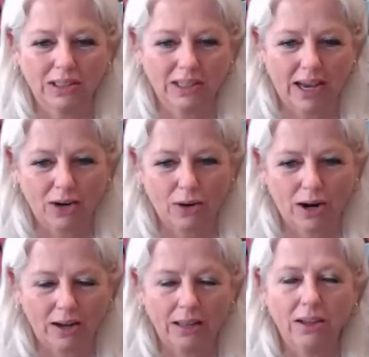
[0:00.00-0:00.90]
at
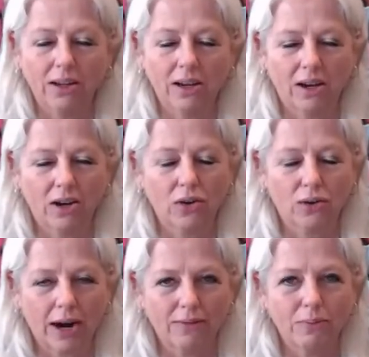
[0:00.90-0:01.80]
in the
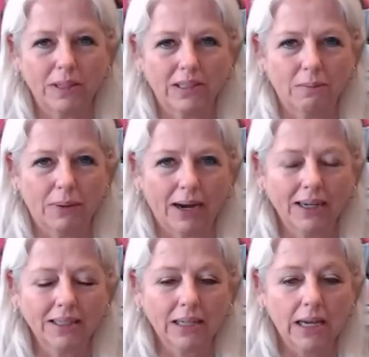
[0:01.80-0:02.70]
Craft Biz in a
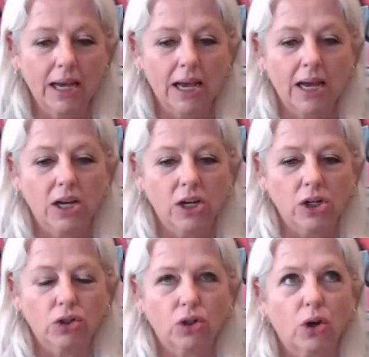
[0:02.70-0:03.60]
Box.
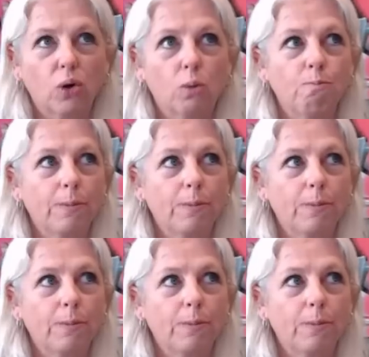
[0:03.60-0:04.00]
So,